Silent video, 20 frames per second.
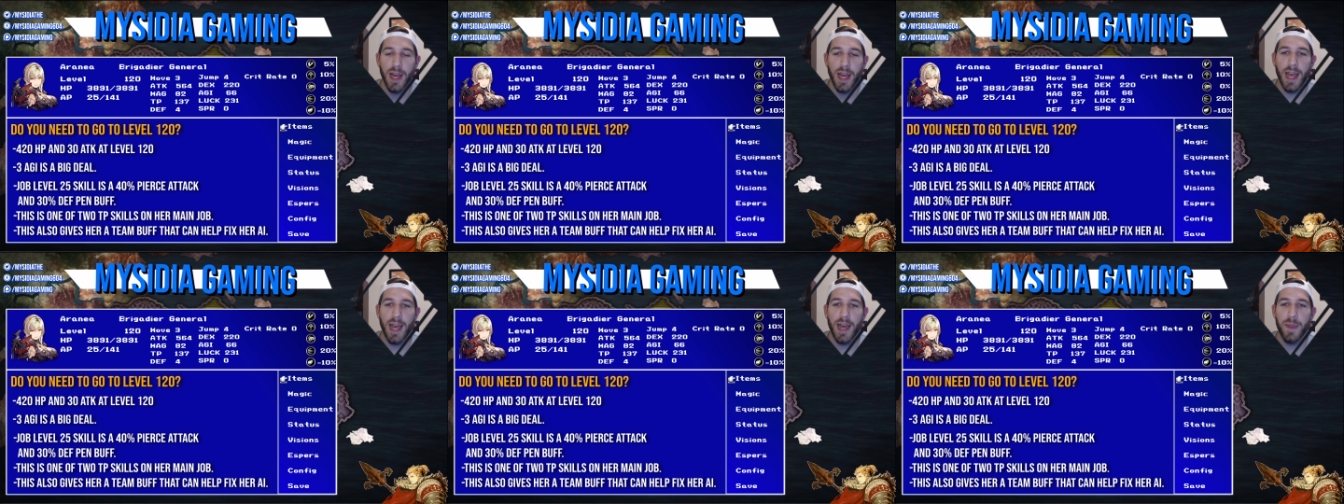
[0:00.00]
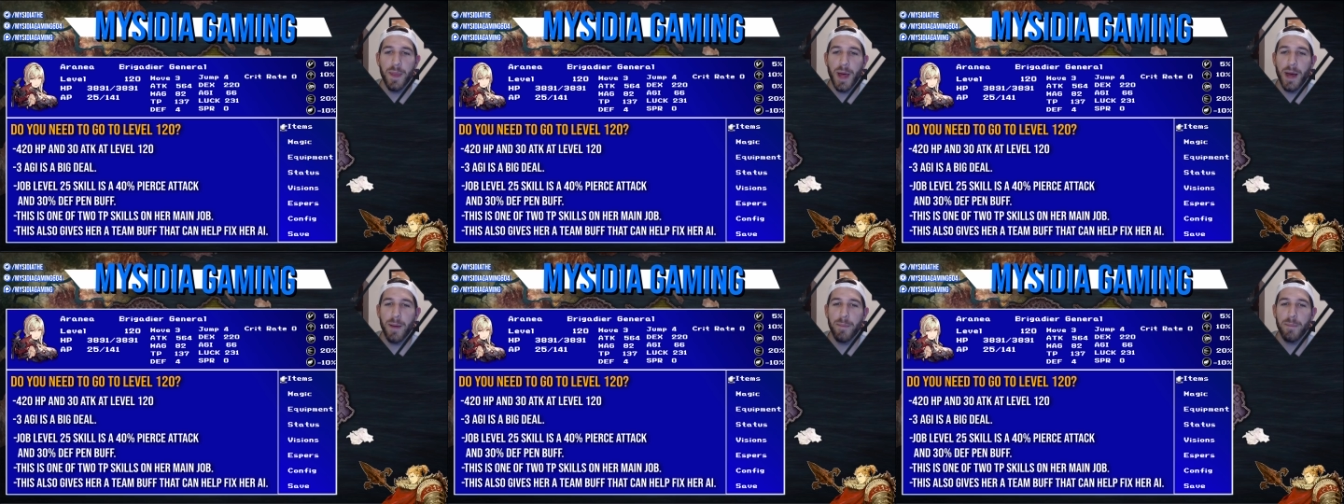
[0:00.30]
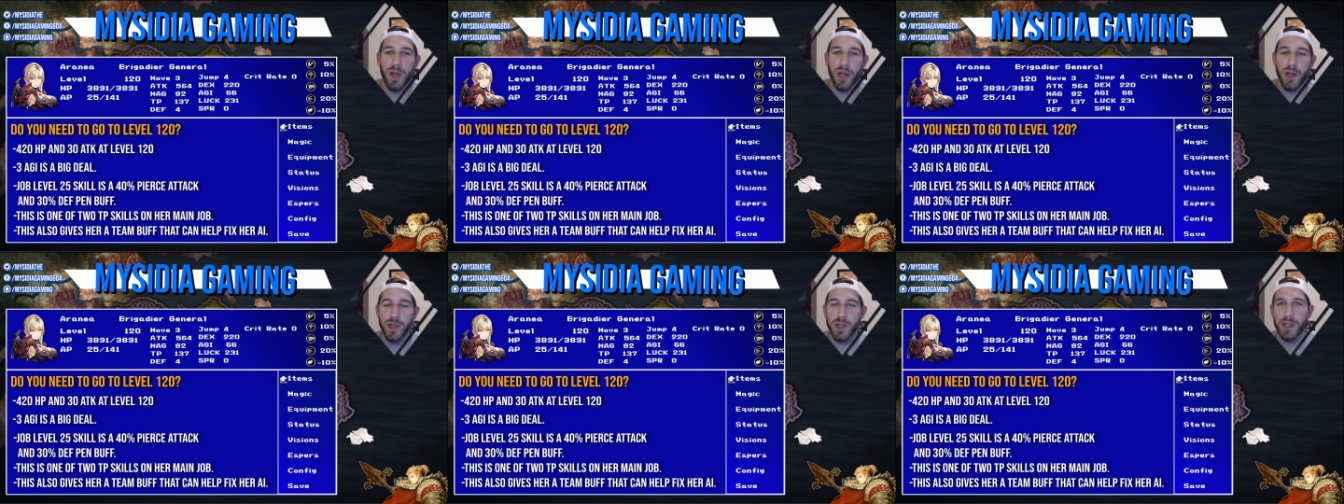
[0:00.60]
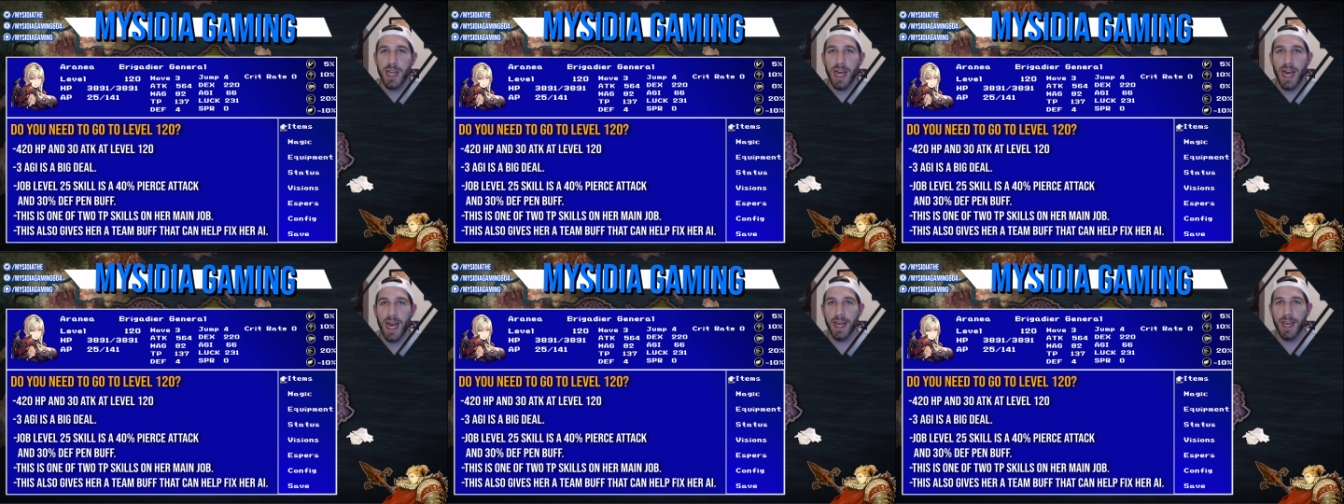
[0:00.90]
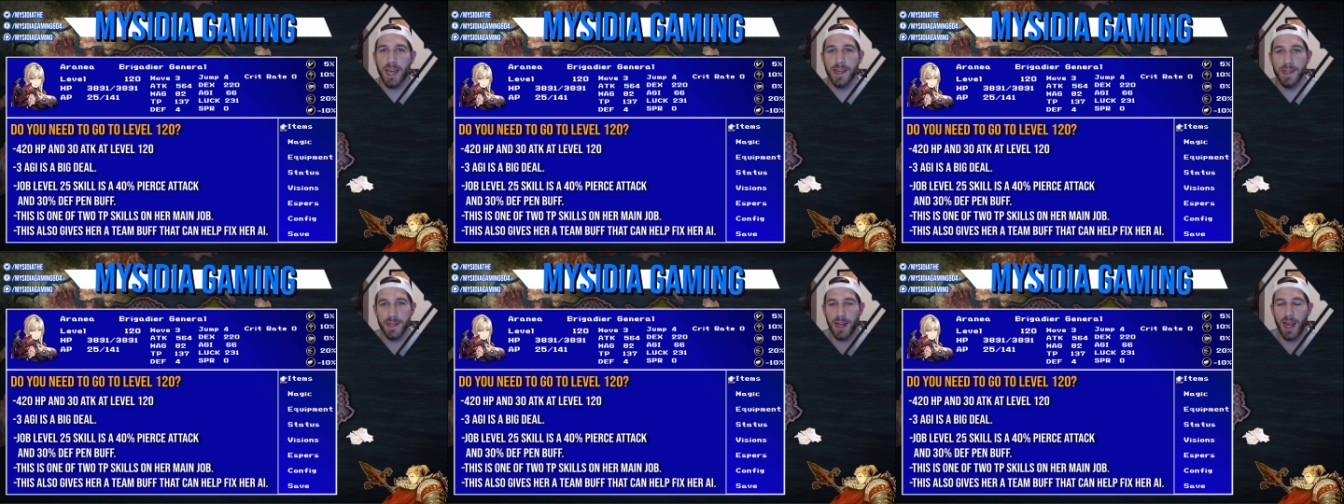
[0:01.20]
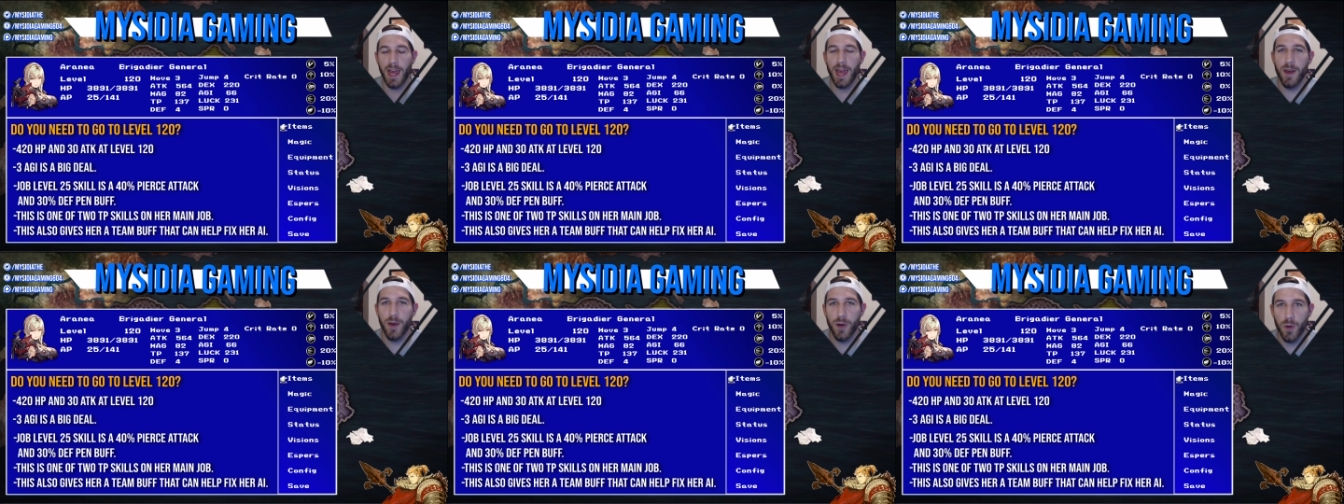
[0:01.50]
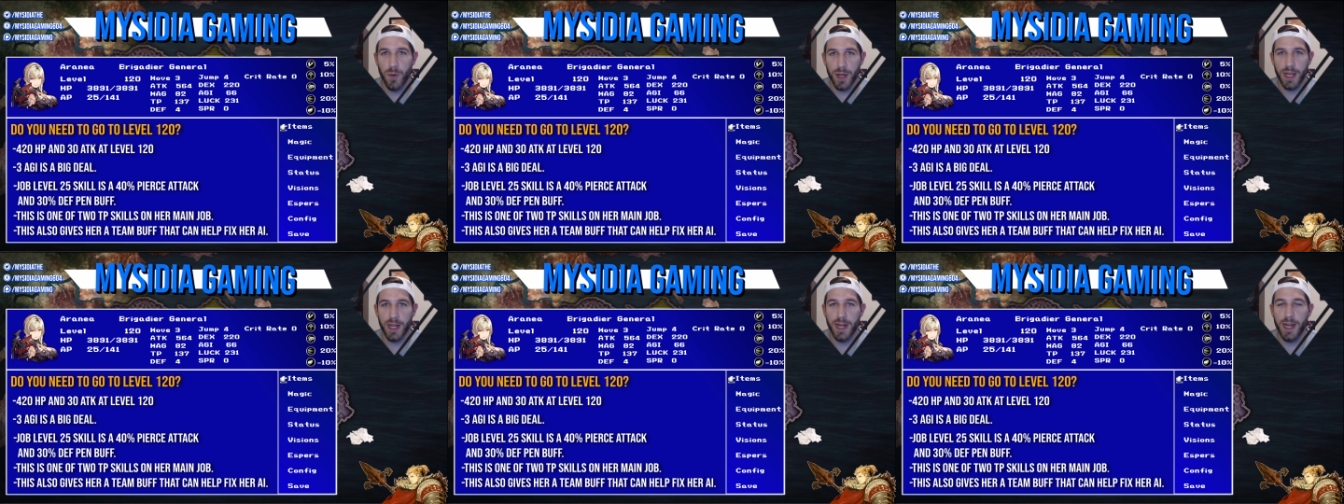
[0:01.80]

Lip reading: and that pierce attack is an AoE.